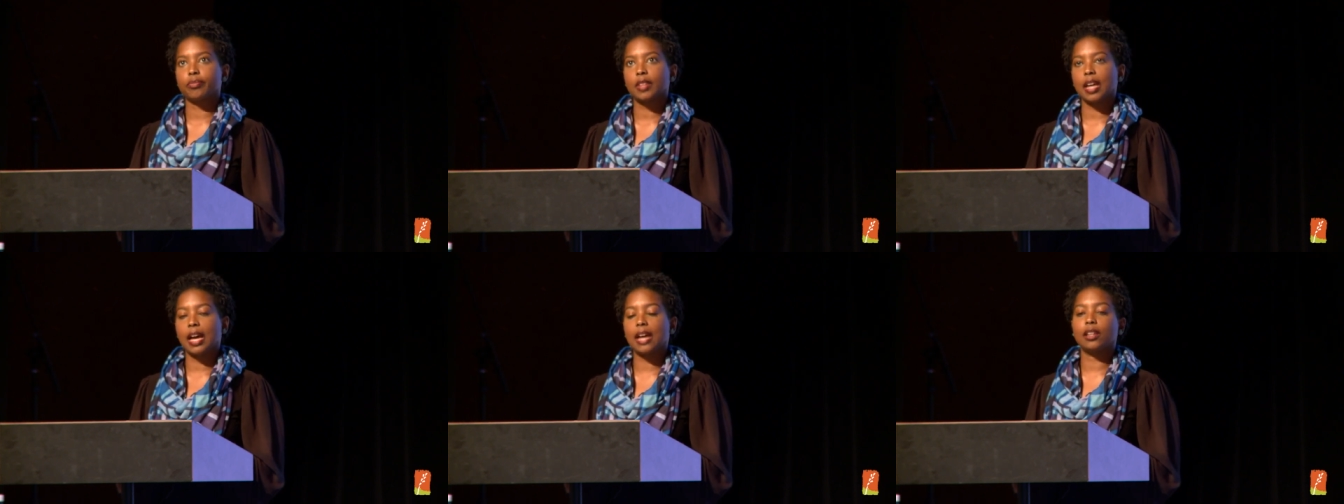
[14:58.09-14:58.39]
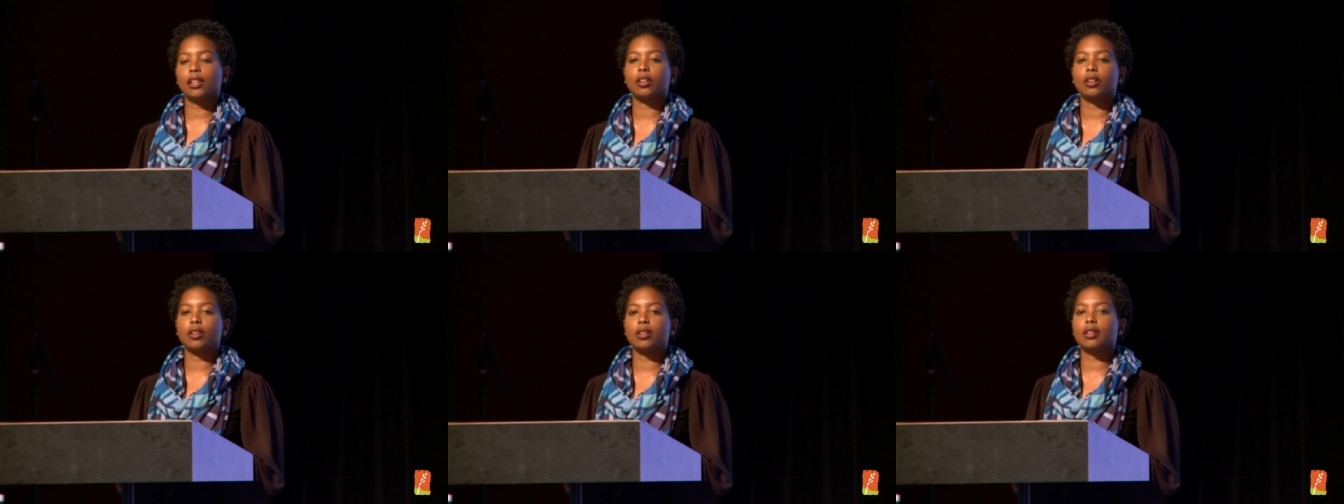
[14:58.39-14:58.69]
I
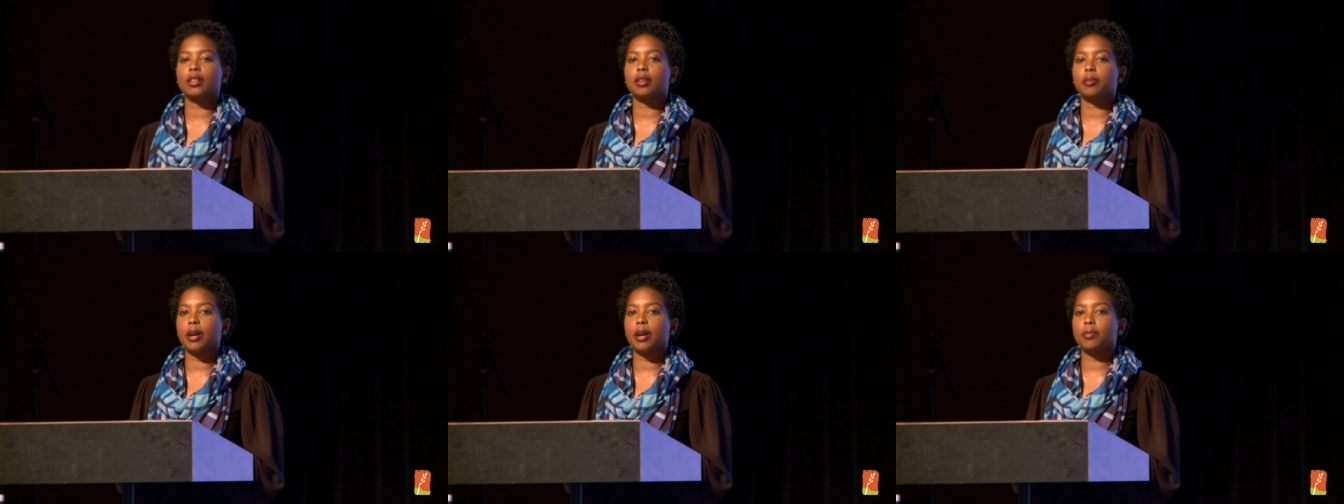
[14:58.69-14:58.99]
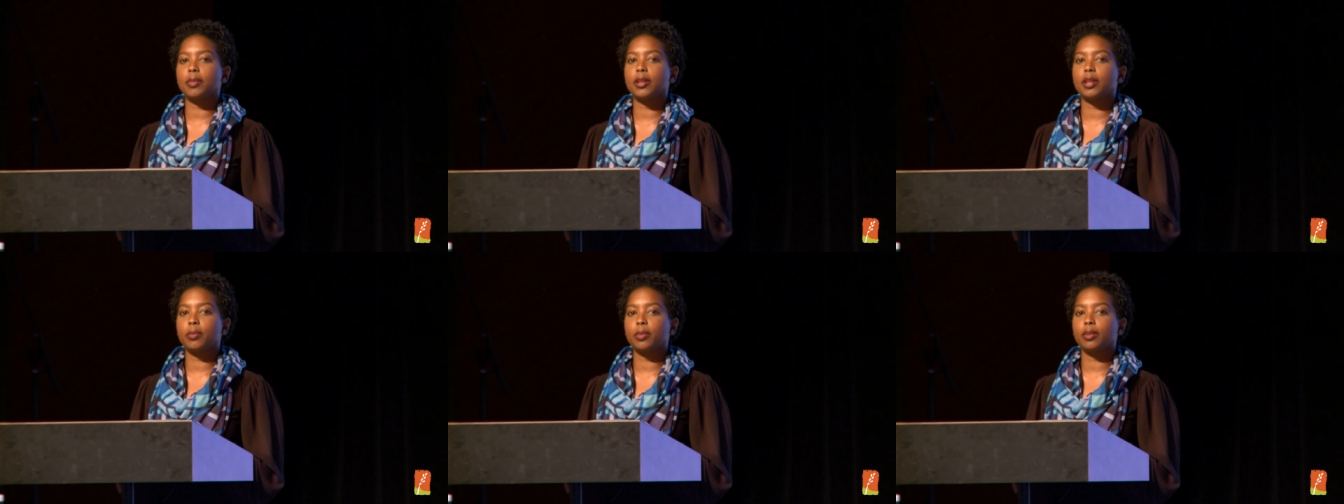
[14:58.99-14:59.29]
learned that my
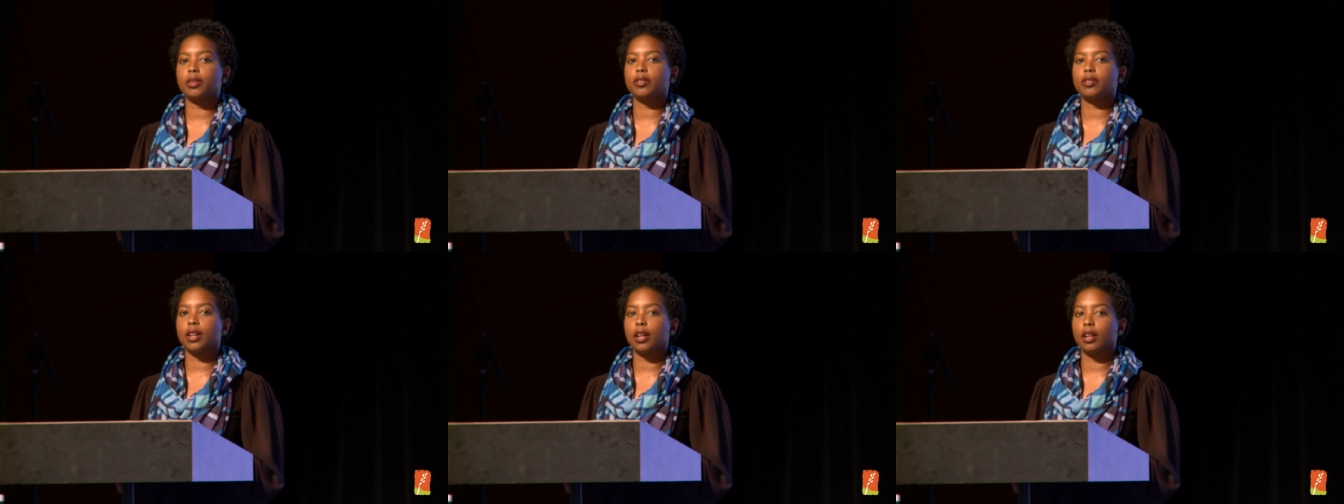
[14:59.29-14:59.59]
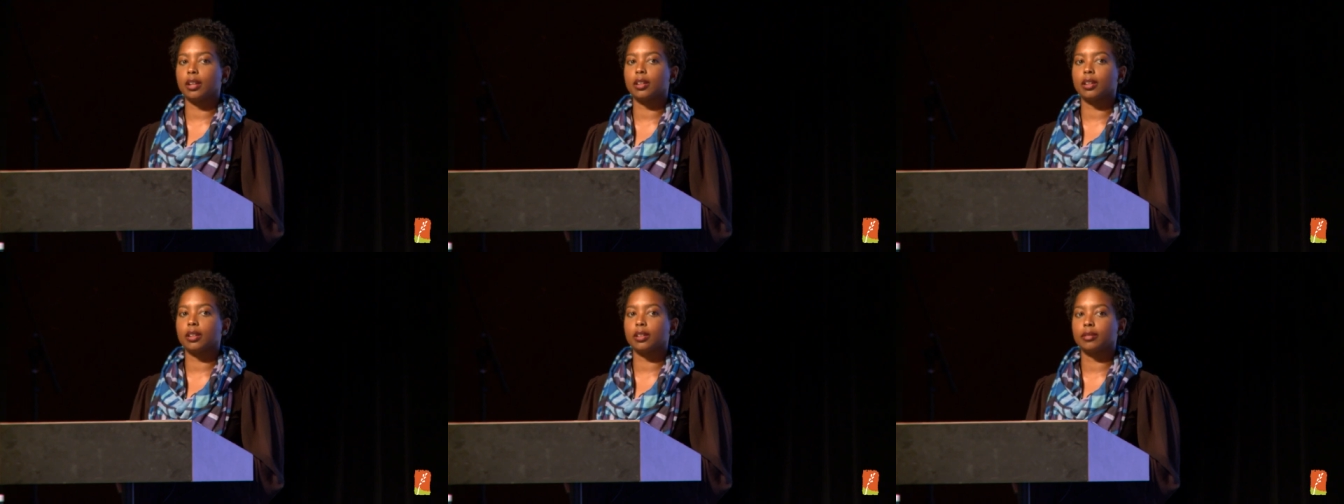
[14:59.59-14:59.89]
people of
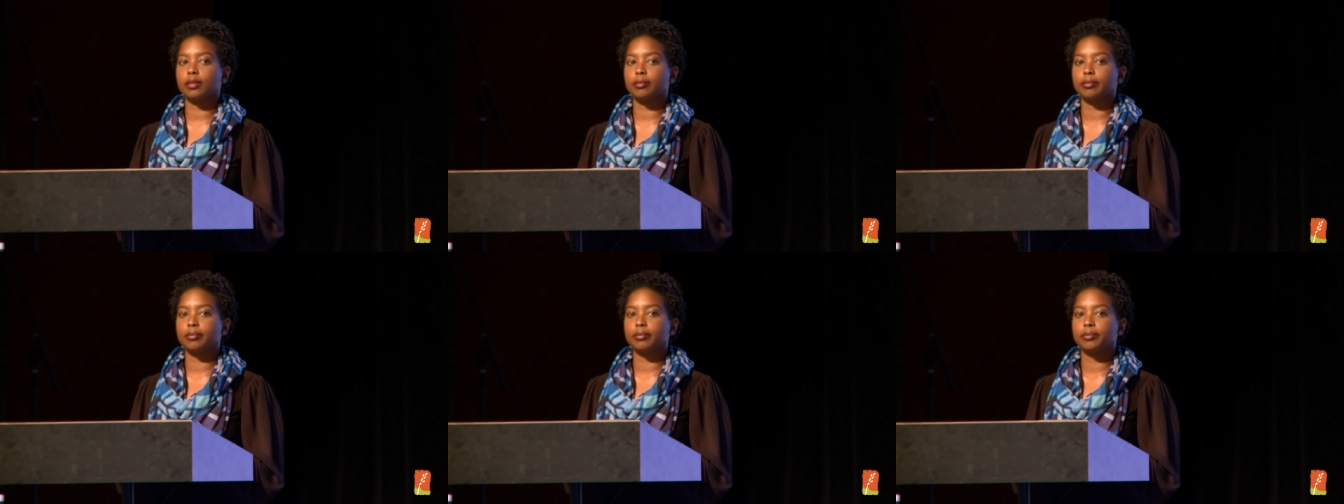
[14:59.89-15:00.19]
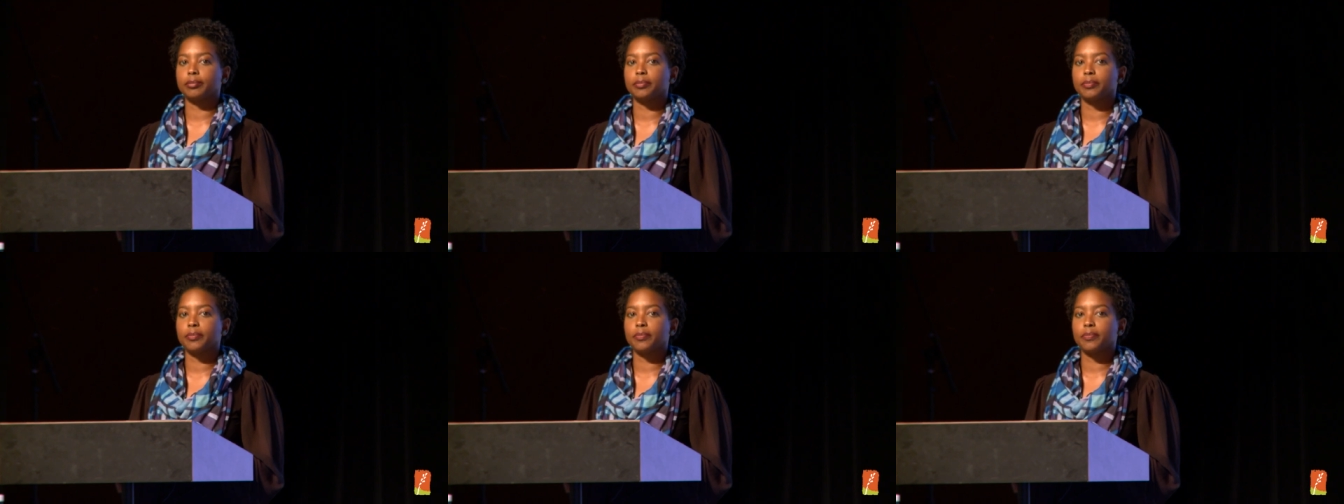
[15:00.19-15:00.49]
color,
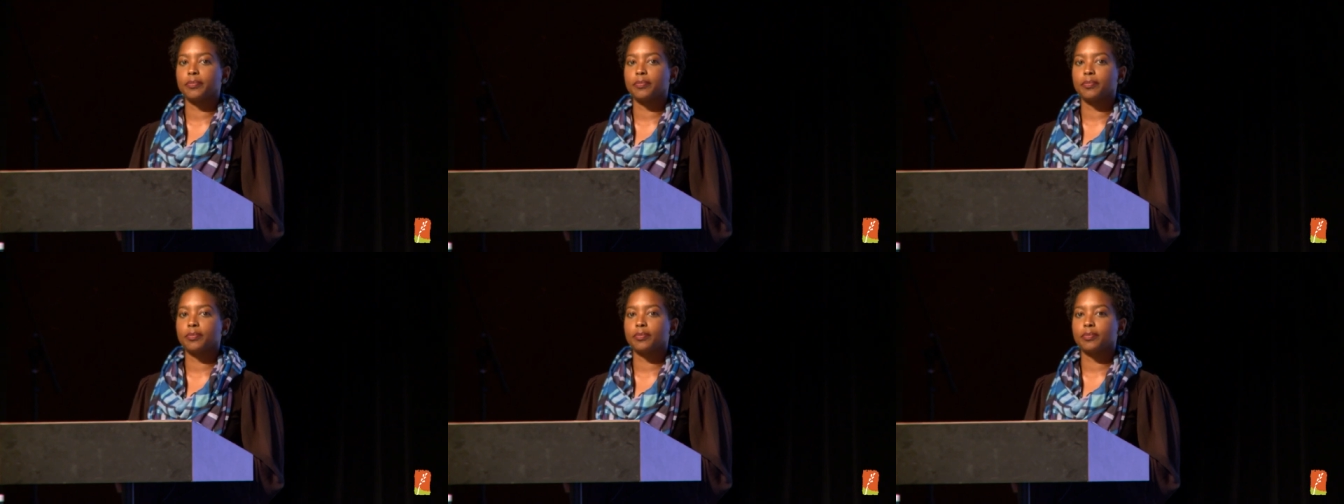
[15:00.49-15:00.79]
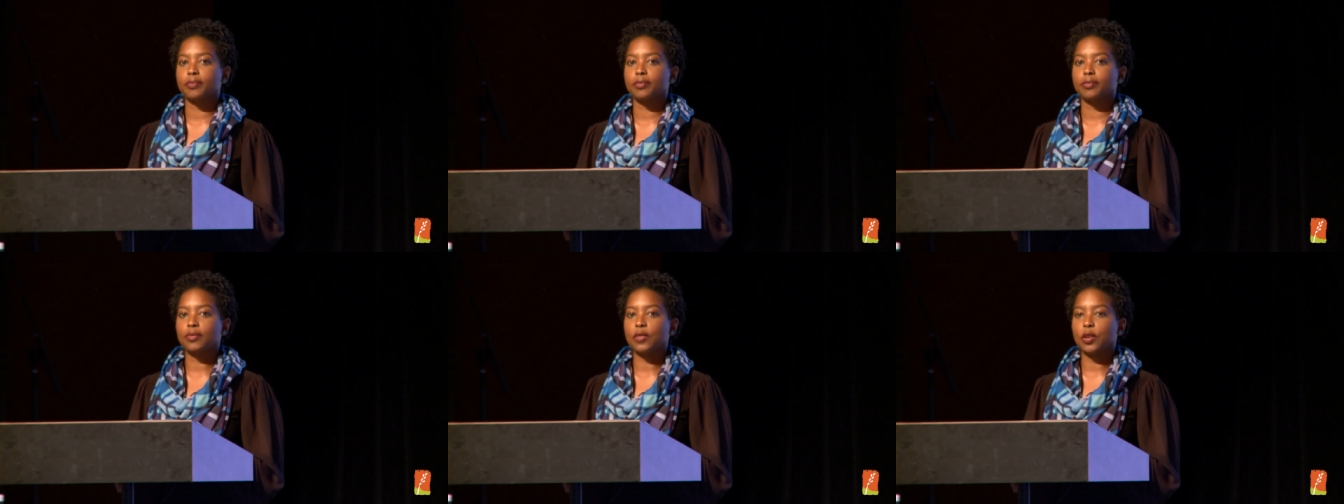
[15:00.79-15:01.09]

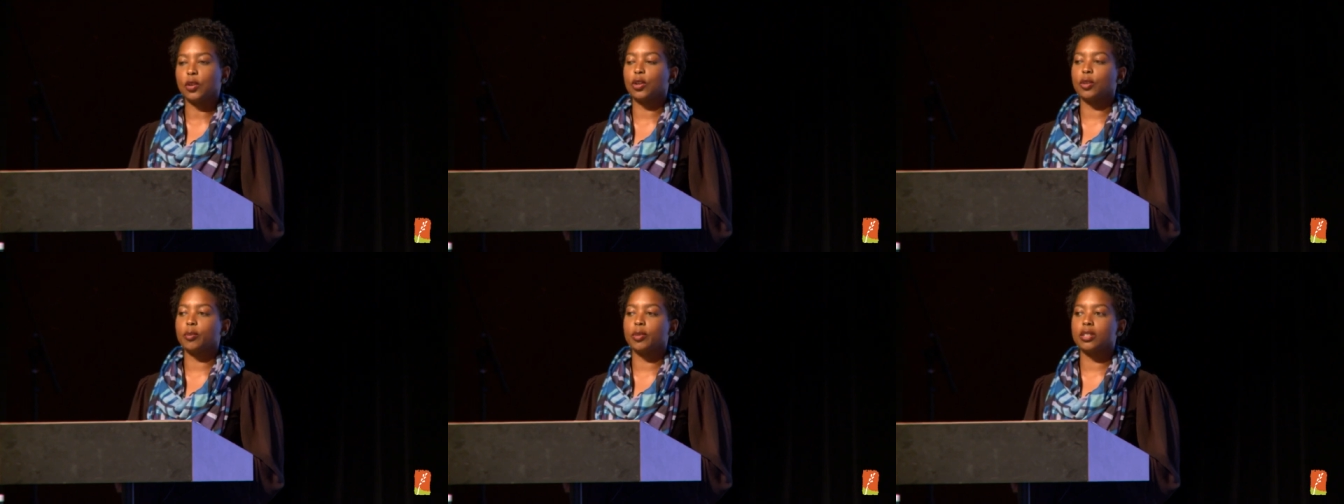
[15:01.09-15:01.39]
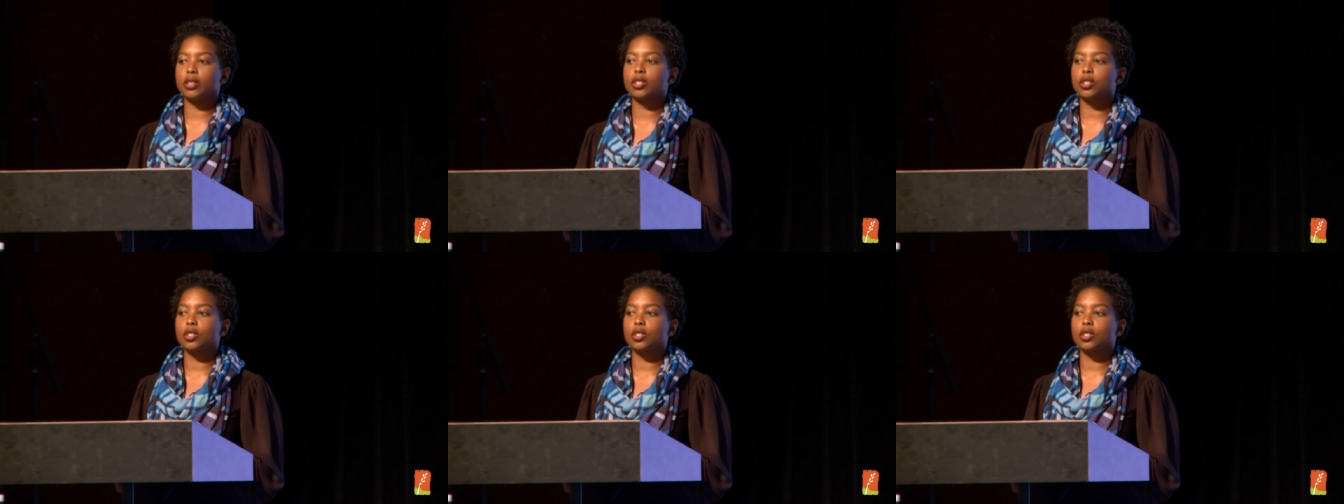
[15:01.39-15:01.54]
urban